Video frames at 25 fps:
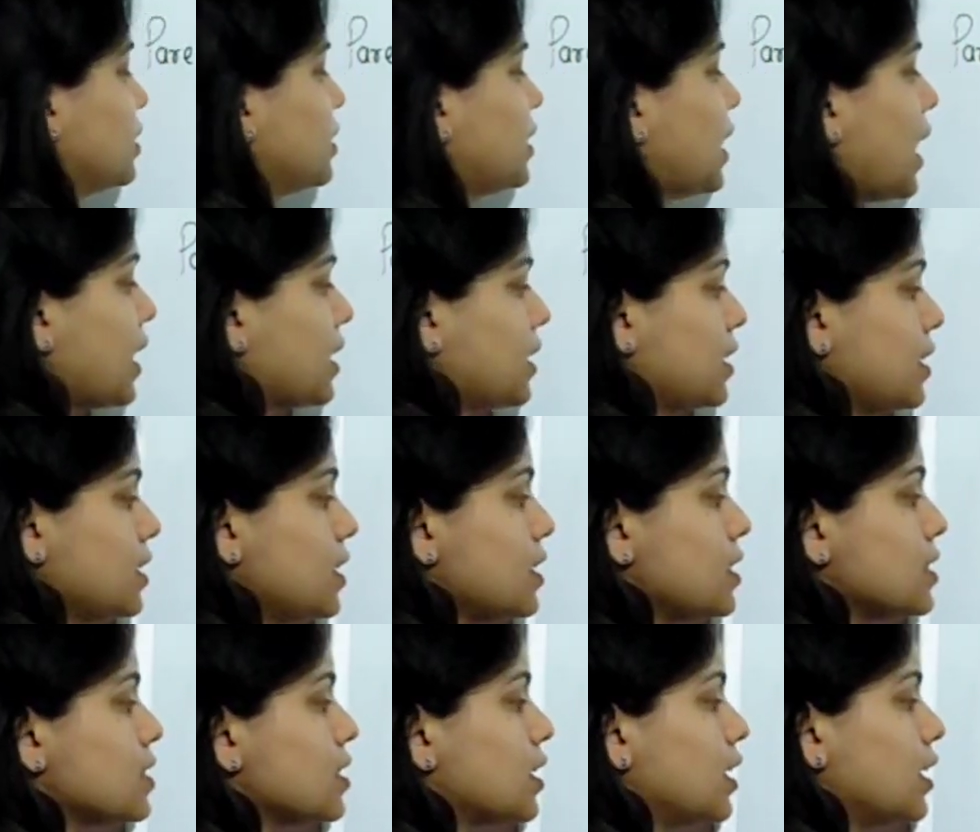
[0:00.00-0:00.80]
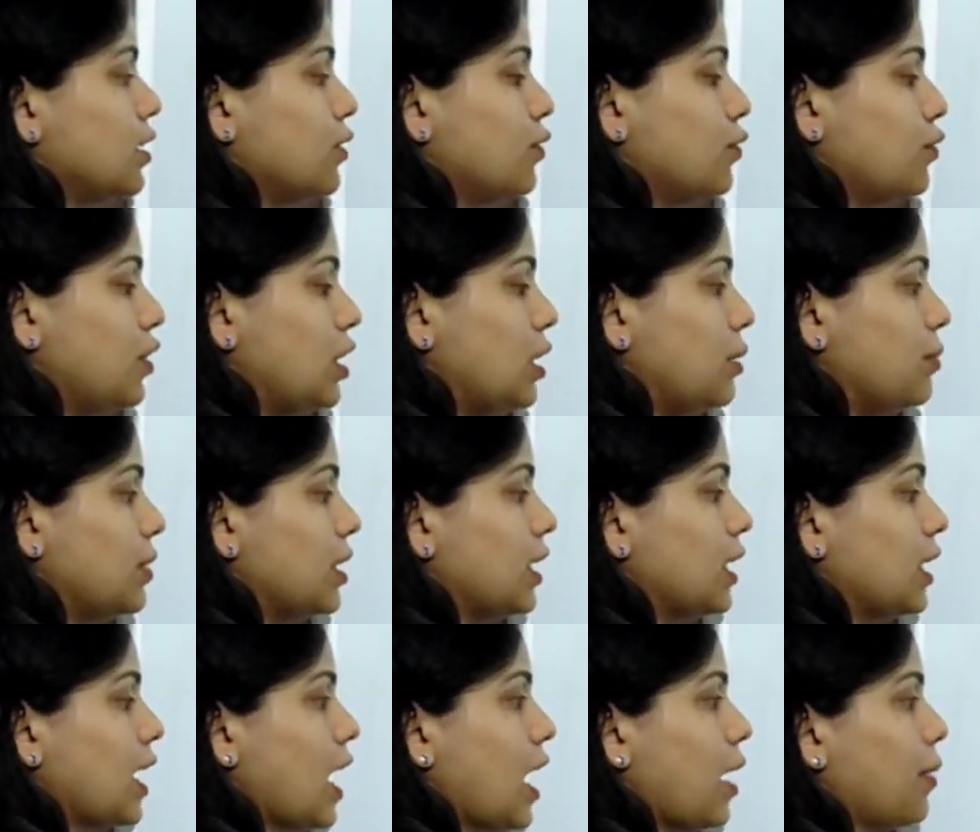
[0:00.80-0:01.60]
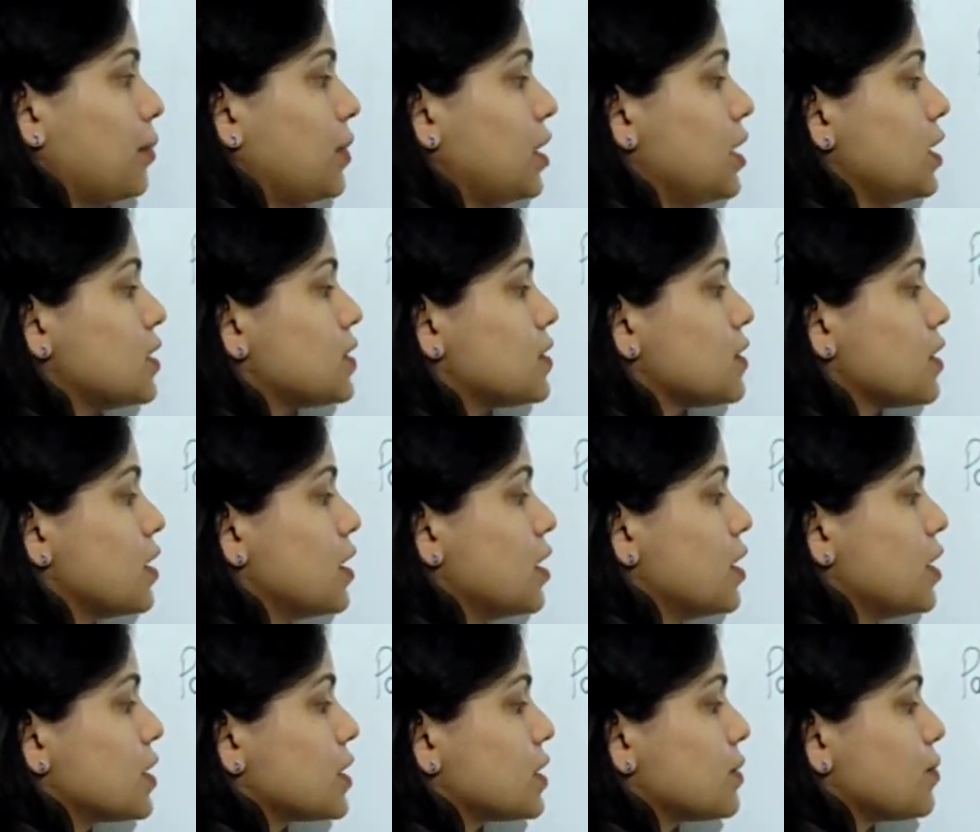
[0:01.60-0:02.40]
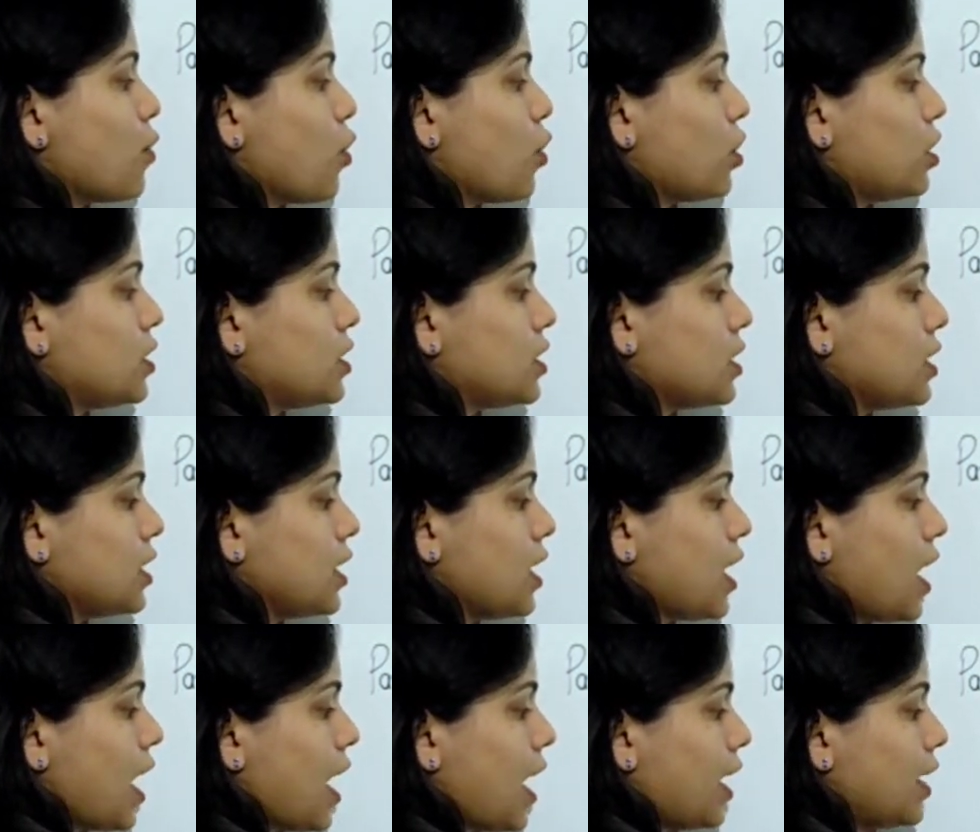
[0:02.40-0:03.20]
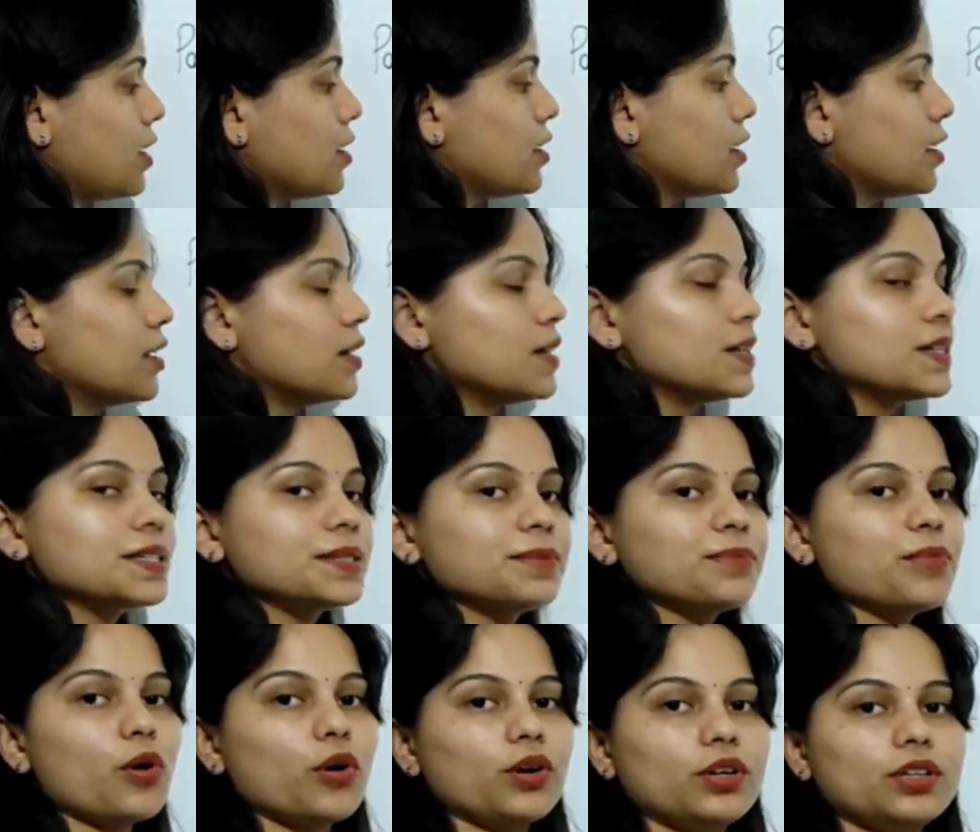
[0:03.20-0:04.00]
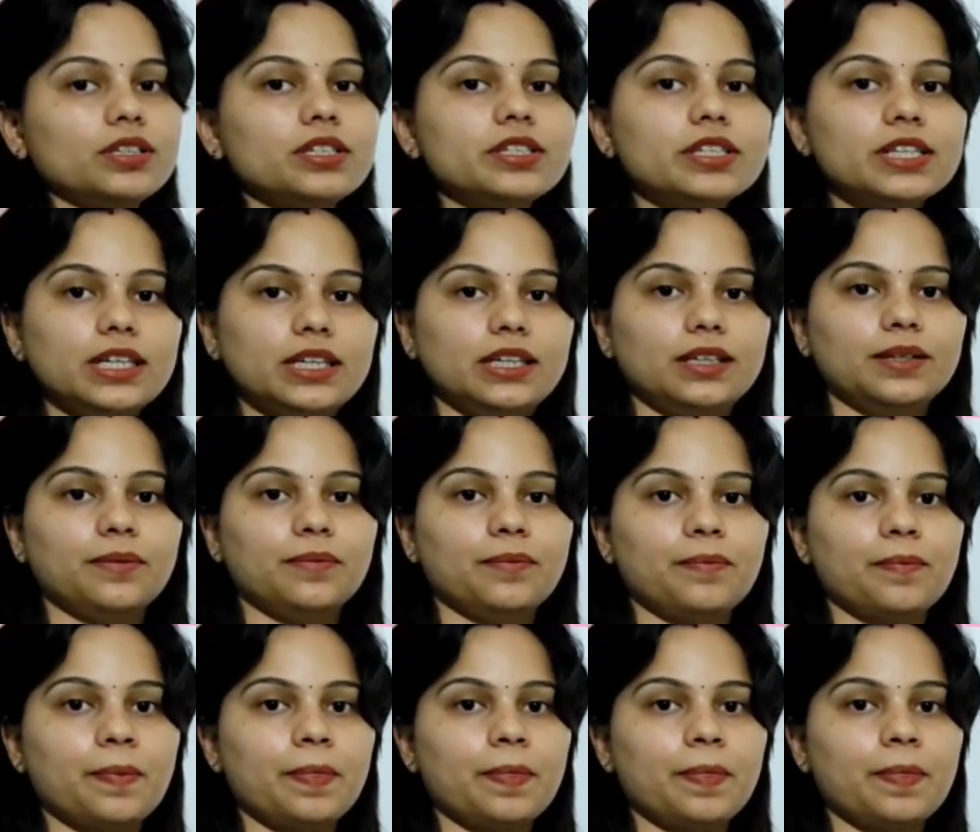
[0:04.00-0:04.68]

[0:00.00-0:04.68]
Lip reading: that is in female gametes small t and small t.